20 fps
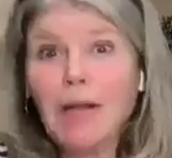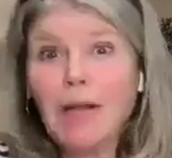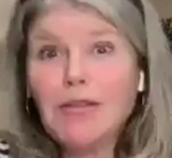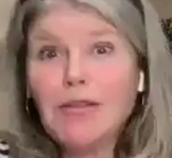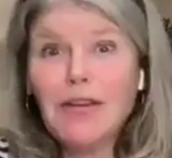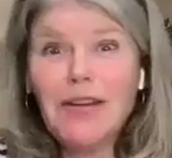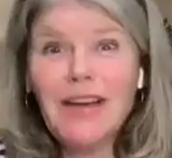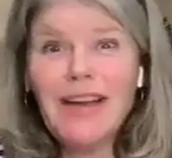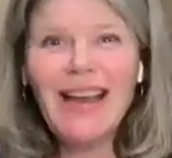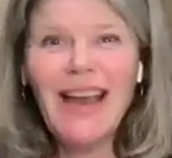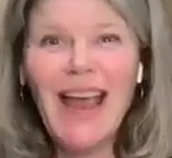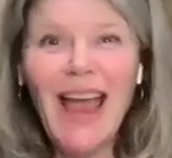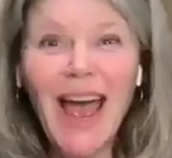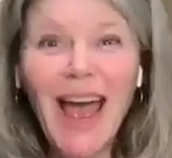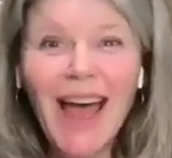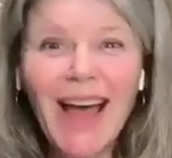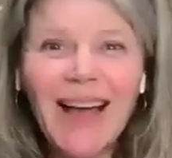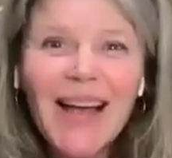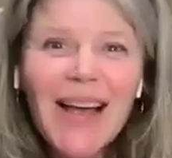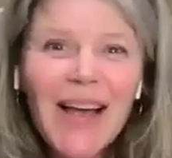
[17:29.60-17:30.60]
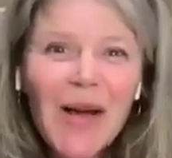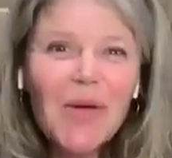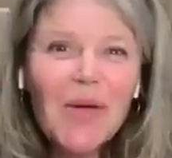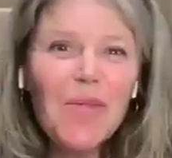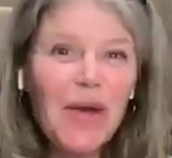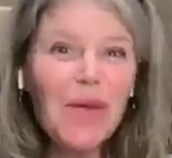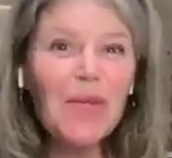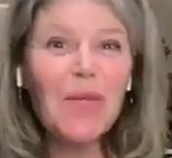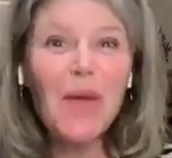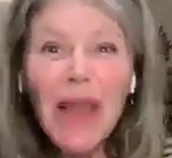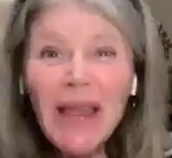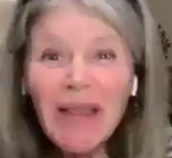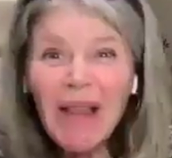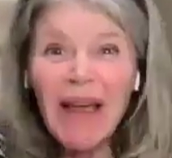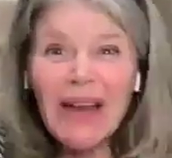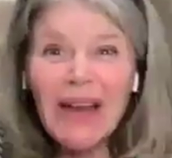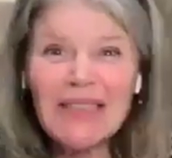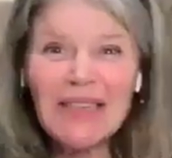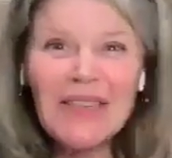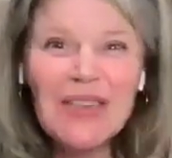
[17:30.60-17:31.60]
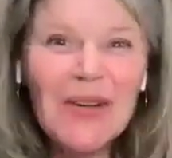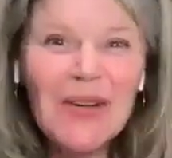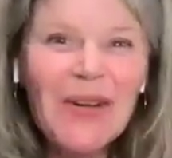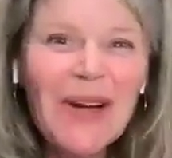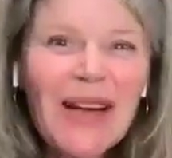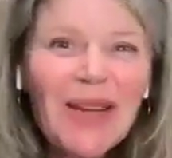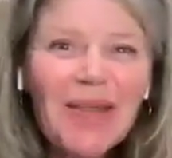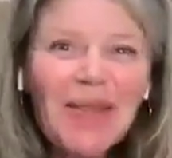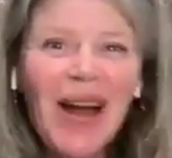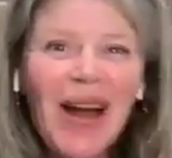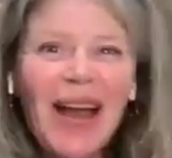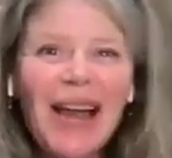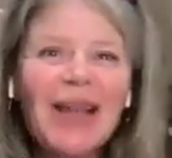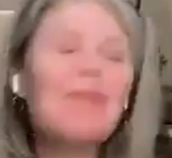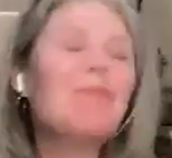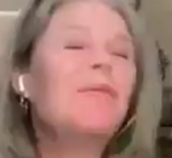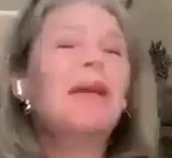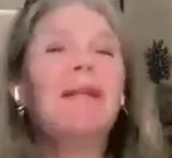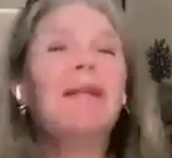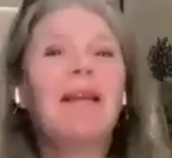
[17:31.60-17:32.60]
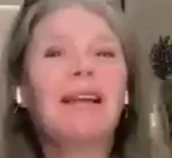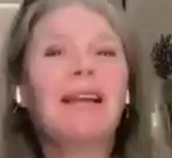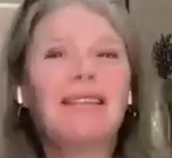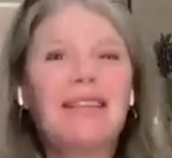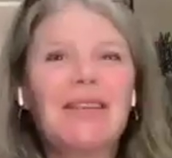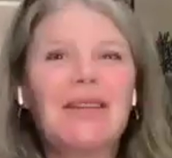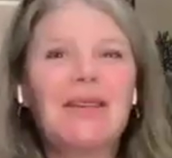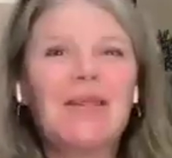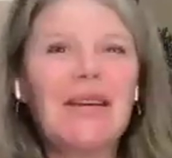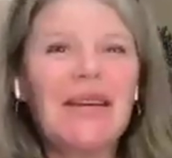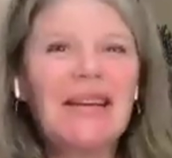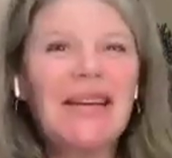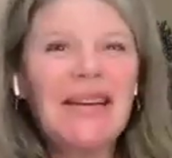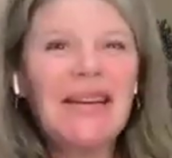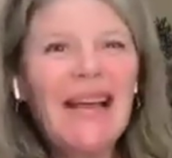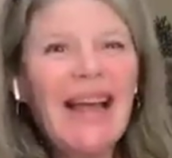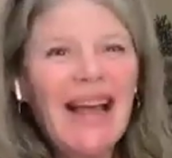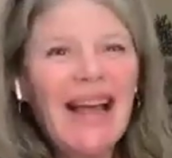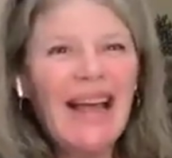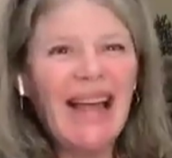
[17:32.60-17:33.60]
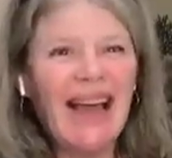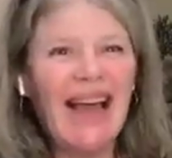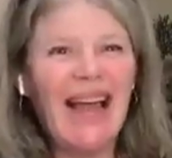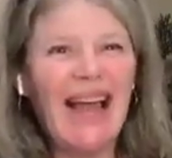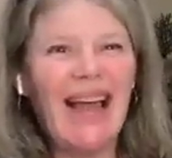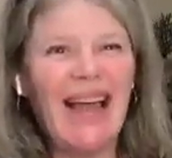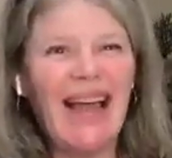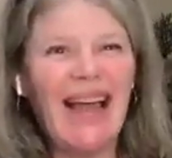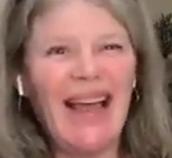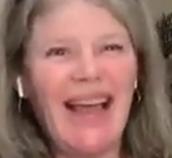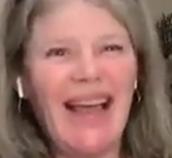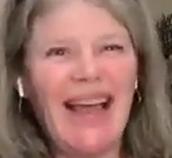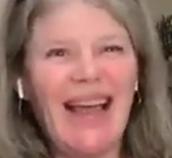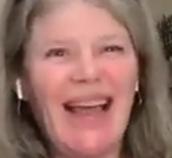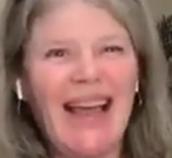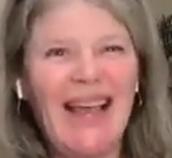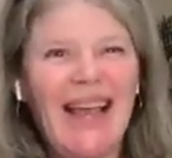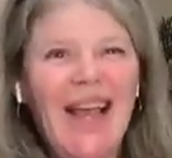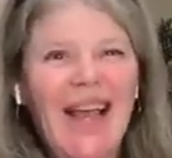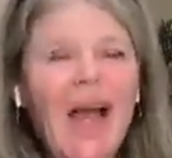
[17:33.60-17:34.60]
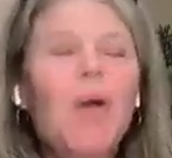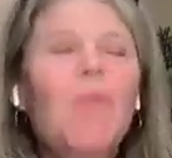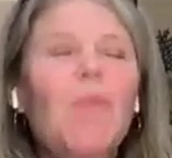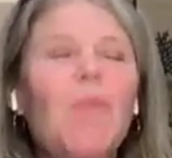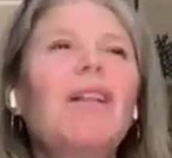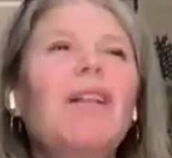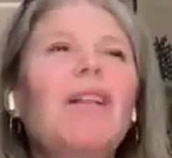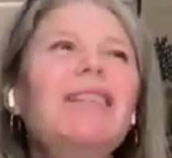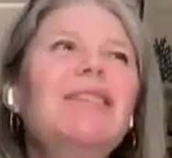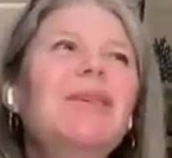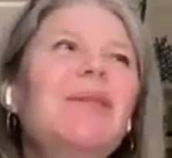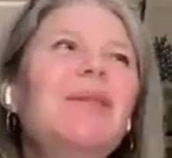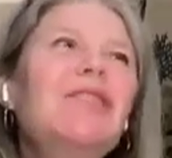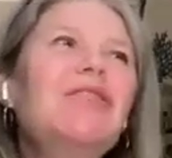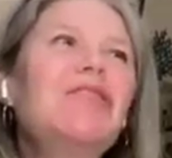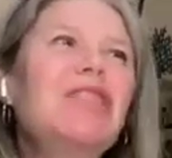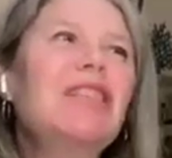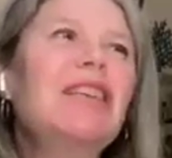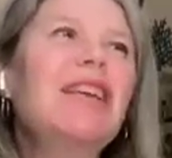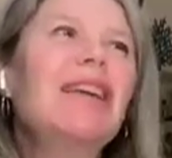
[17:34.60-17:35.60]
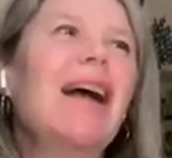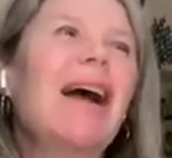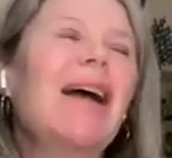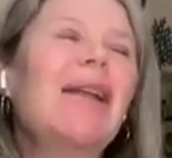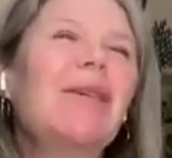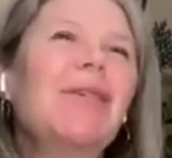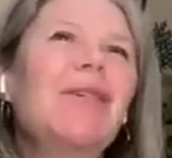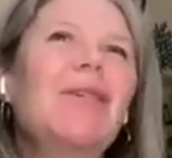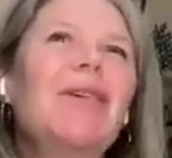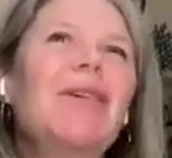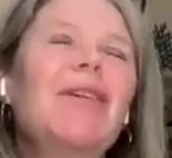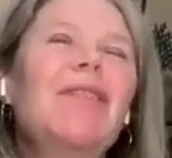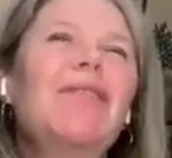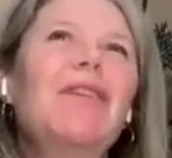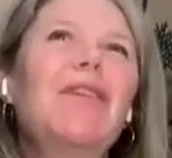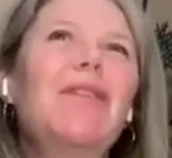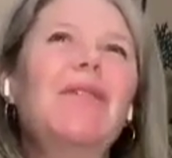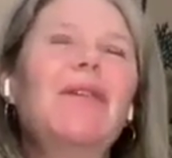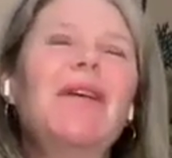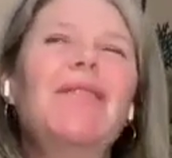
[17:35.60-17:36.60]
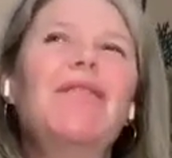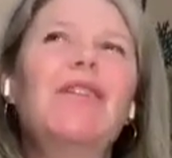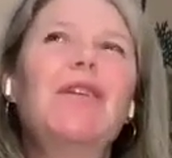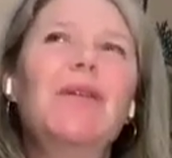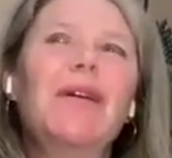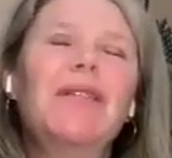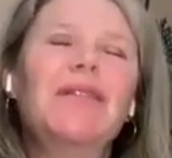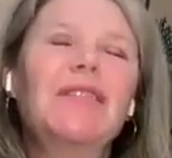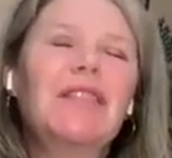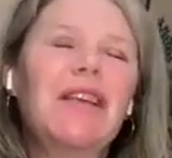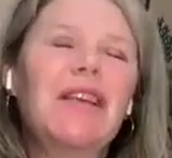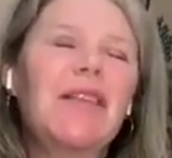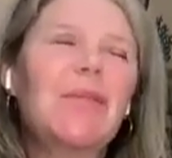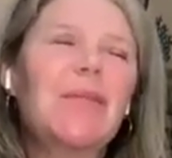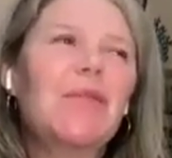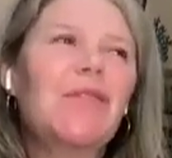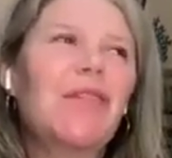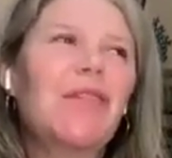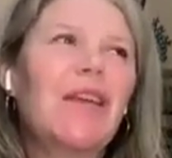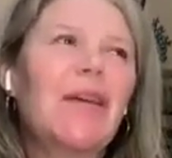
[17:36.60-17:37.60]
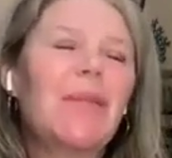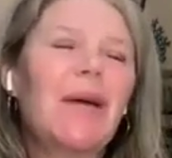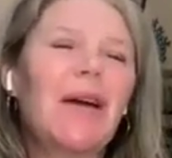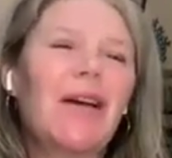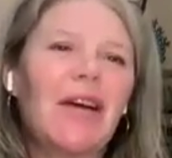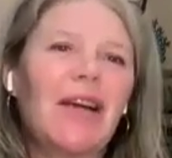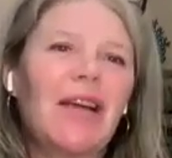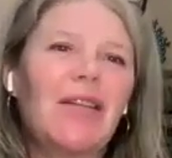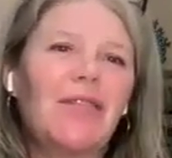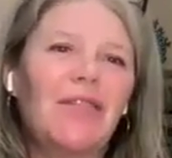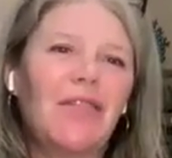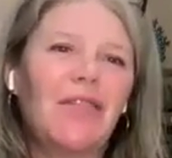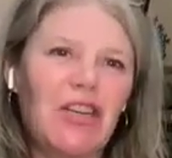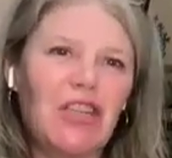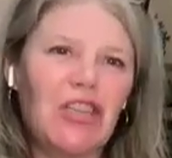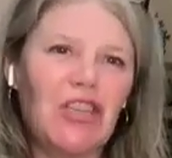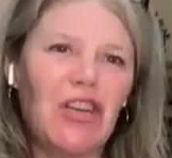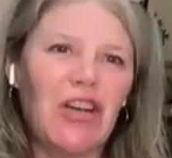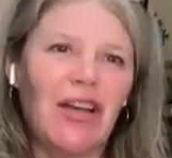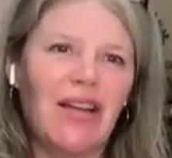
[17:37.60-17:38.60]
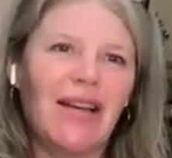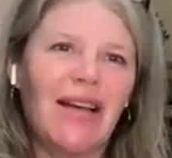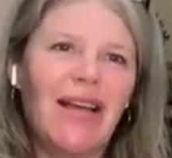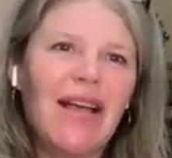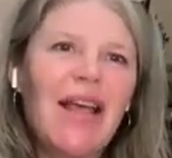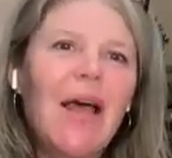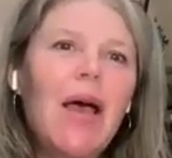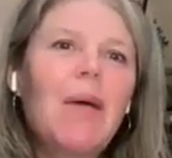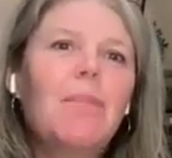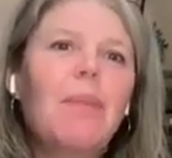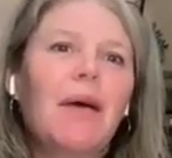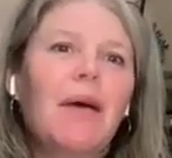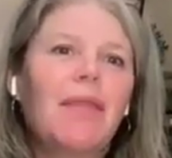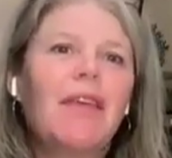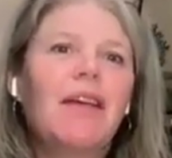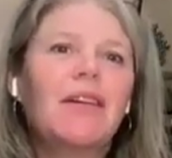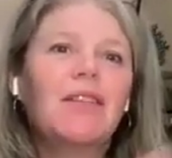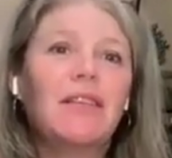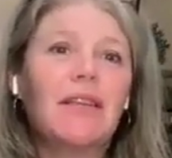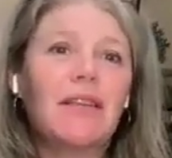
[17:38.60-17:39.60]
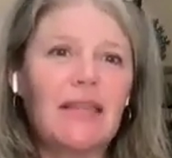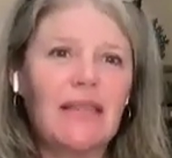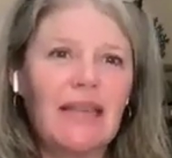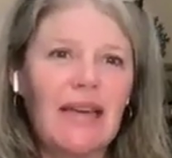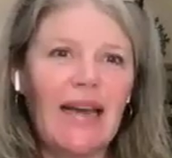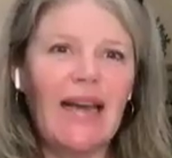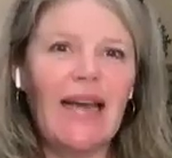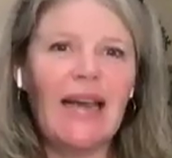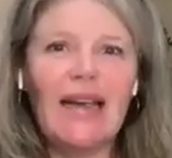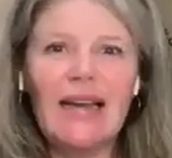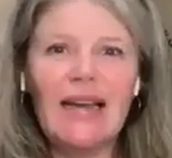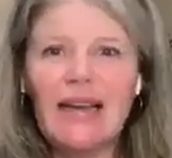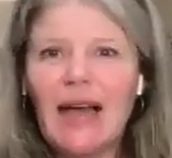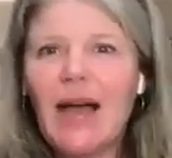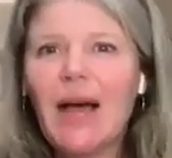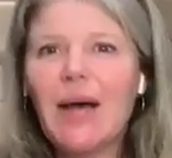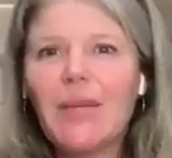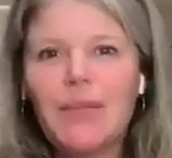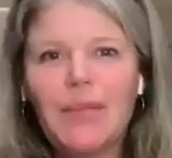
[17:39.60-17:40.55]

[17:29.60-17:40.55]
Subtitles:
I'll do it. Yeah, we like to do it, right? We like to do it. Well, it's so interesting. I don't know if you have seen the movie American Fiction, but there's a scene,